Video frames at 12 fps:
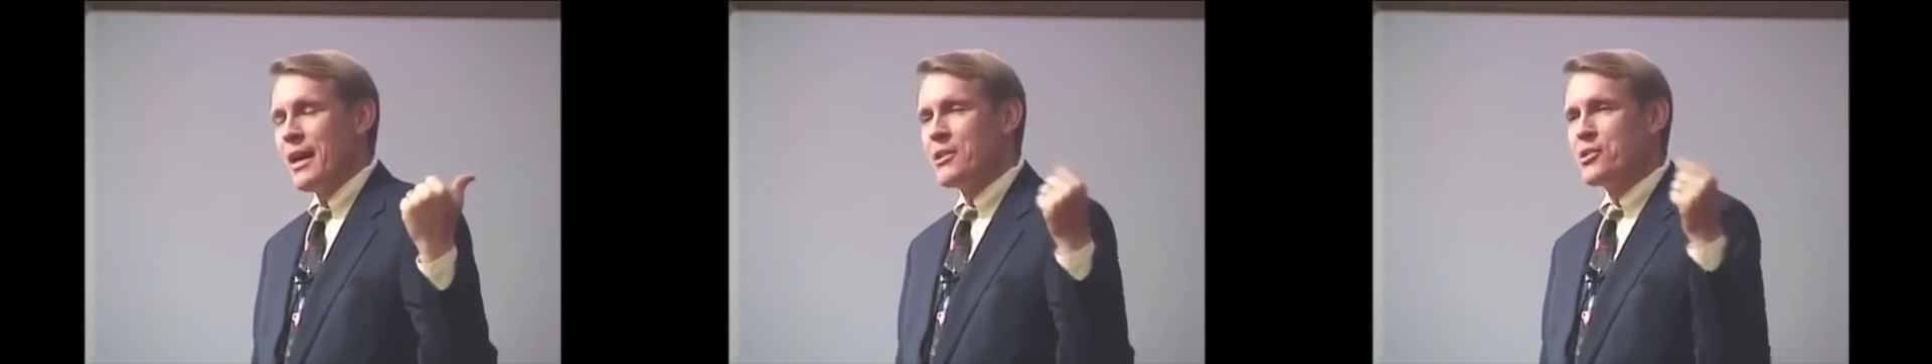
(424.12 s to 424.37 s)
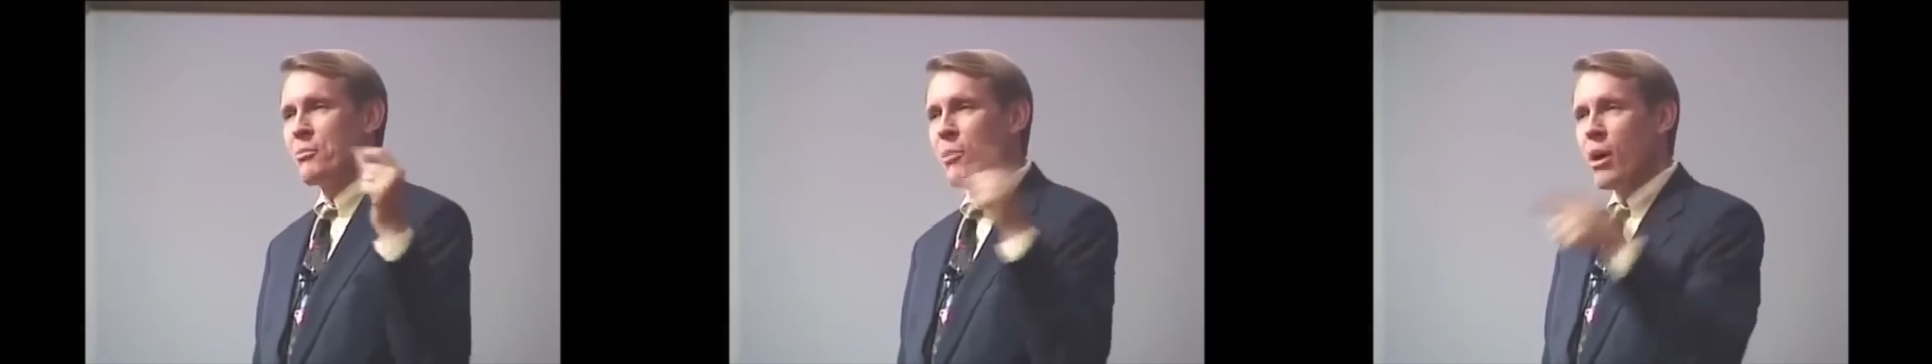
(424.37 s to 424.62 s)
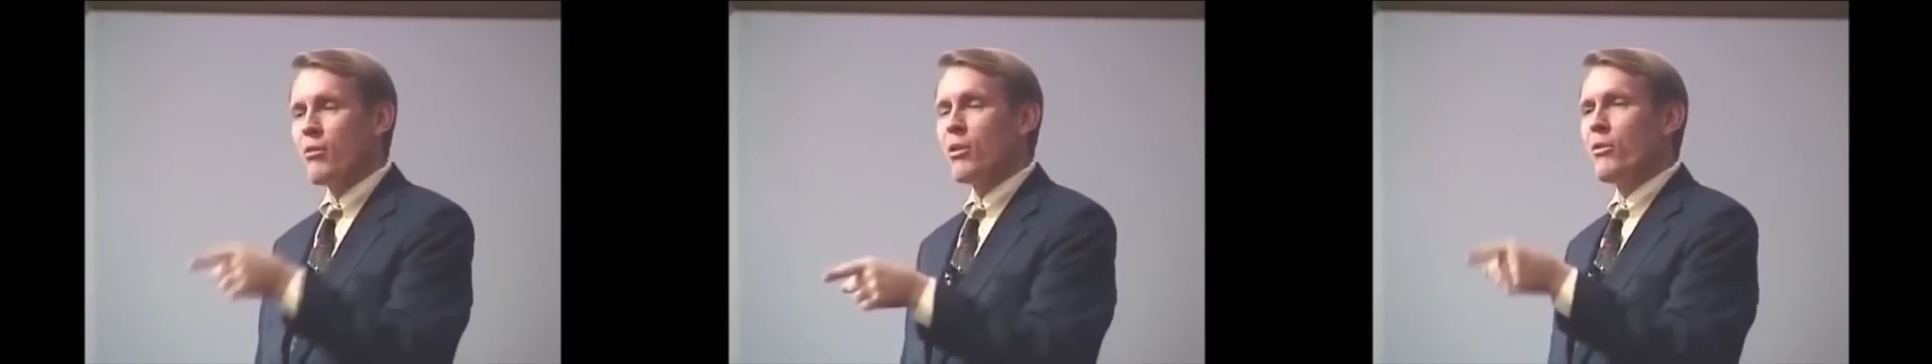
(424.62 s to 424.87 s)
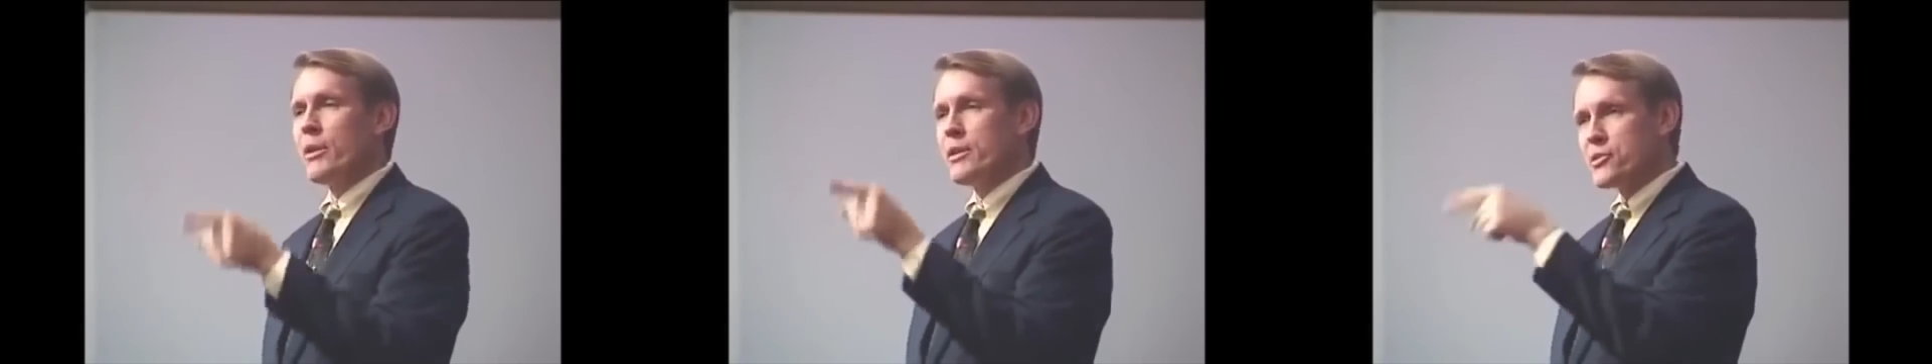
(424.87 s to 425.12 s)
And
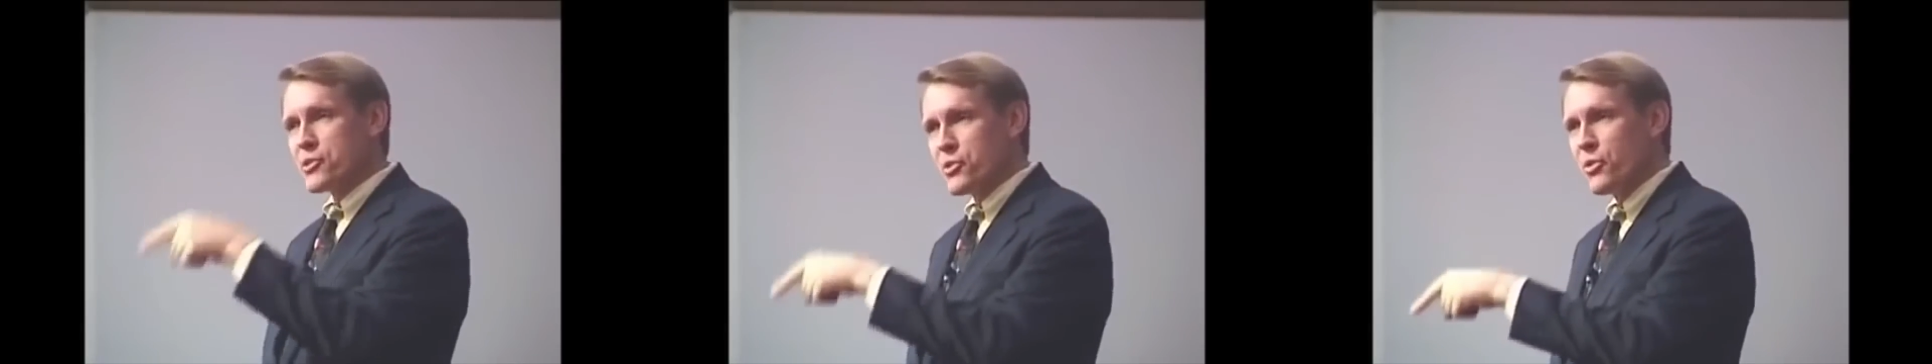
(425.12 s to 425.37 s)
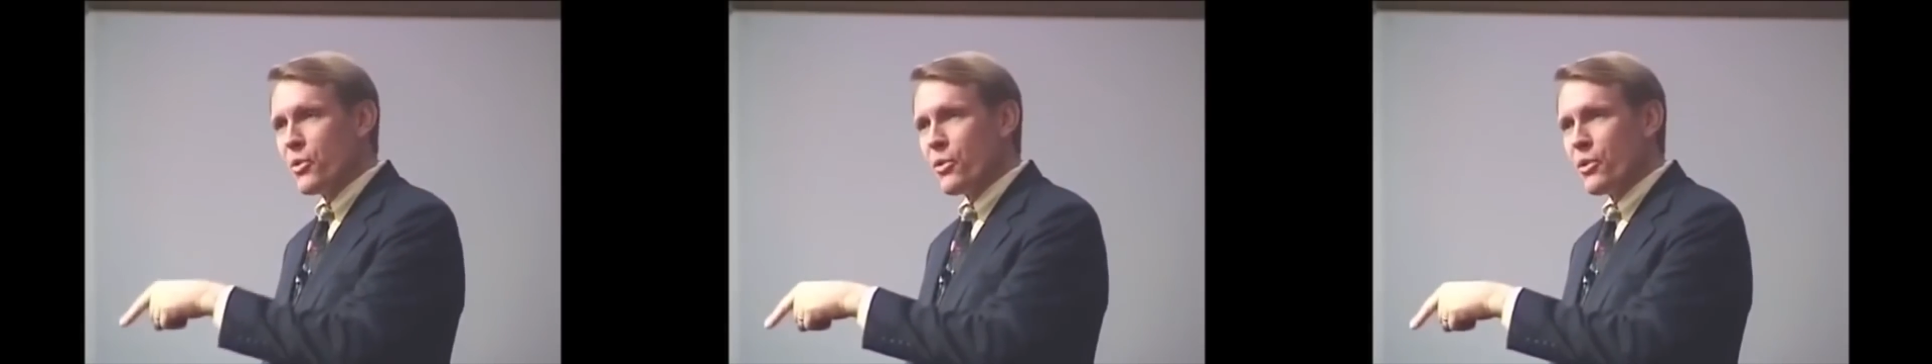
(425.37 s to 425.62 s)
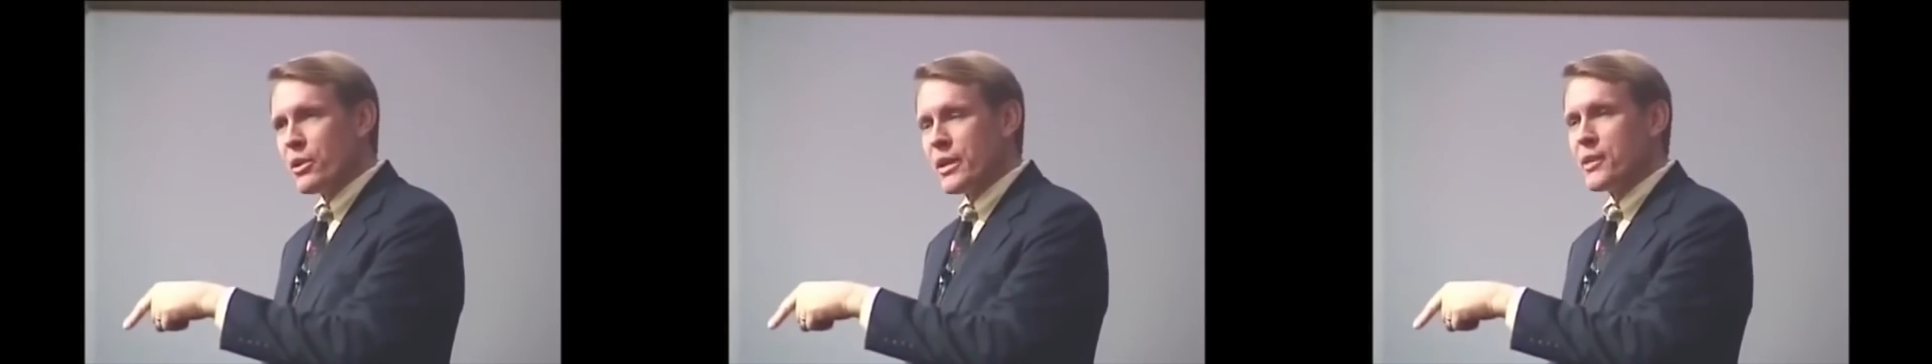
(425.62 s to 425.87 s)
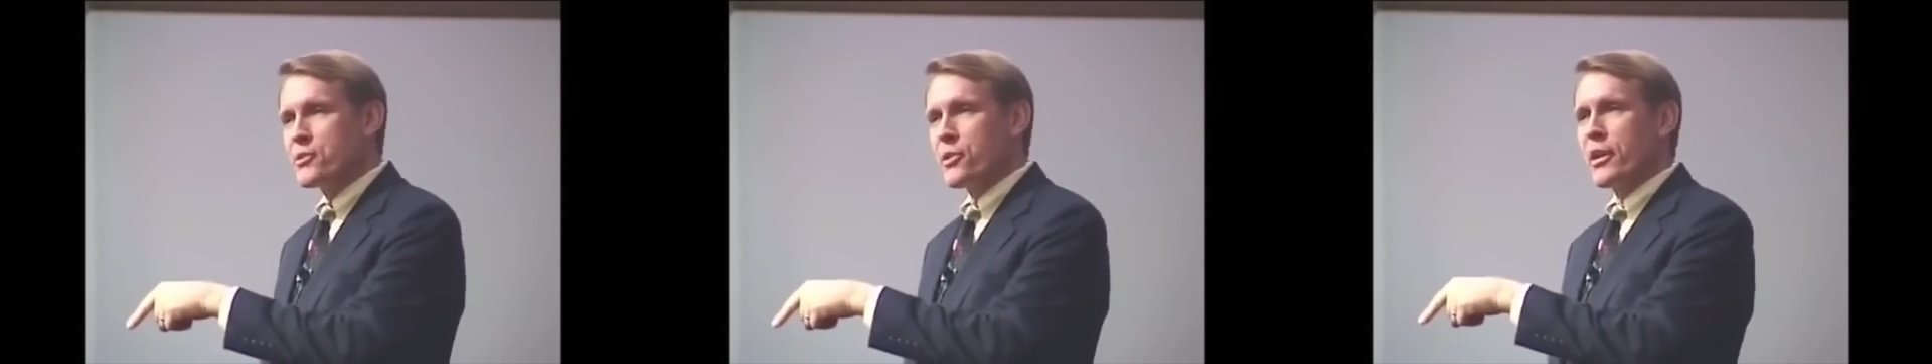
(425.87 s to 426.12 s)
tomorrow in school,
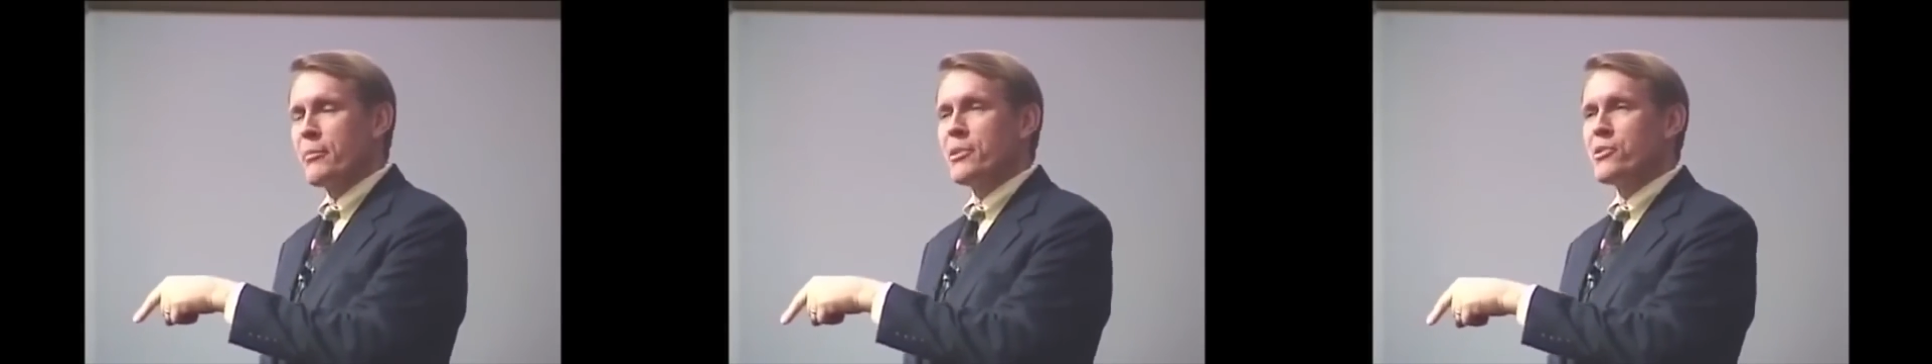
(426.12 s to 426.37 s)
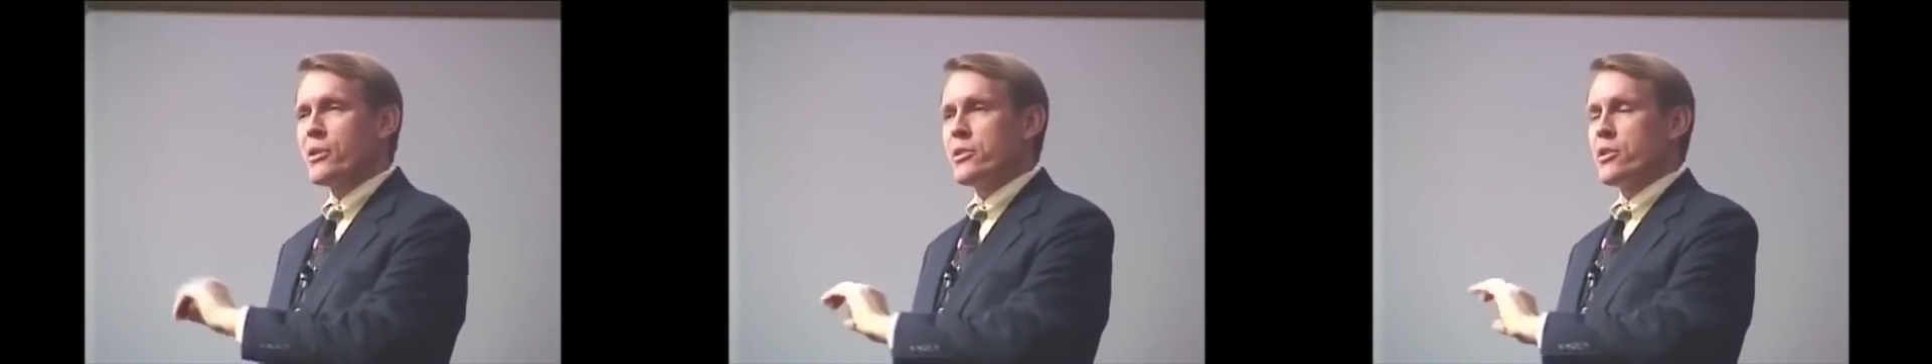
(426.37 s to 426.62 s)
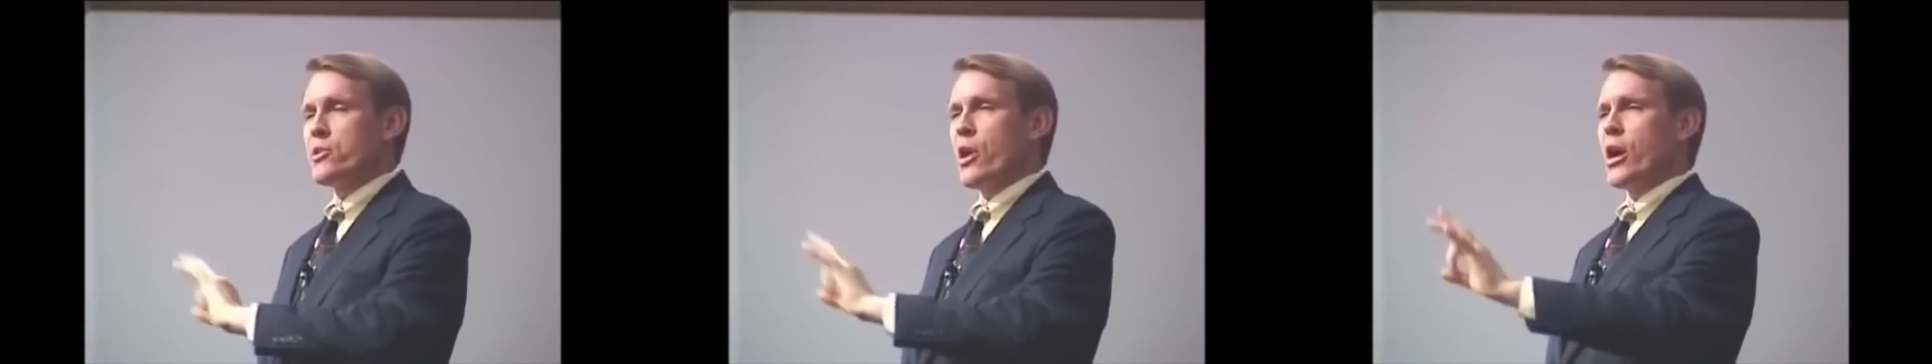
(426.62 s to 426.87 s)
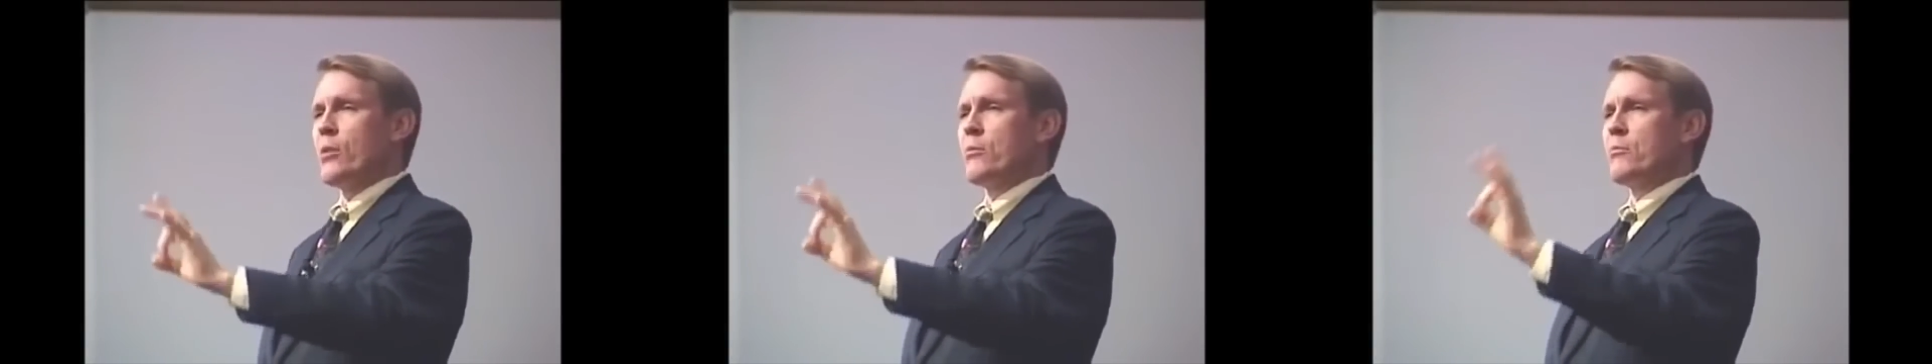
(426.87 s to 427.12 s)
kids are going to be taught that
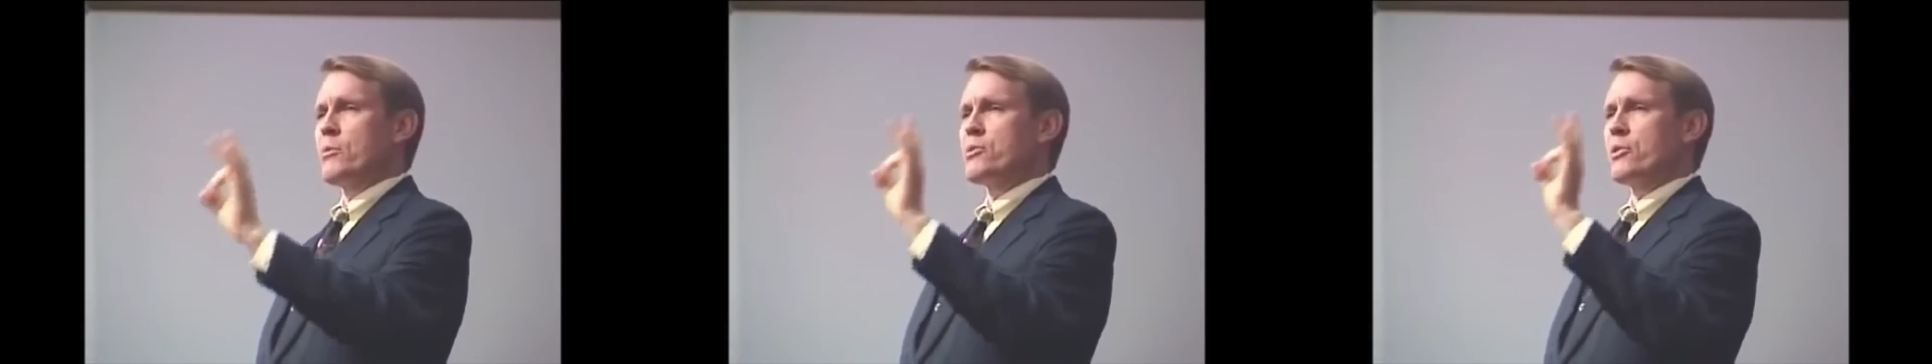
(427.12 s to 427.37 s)
Darwin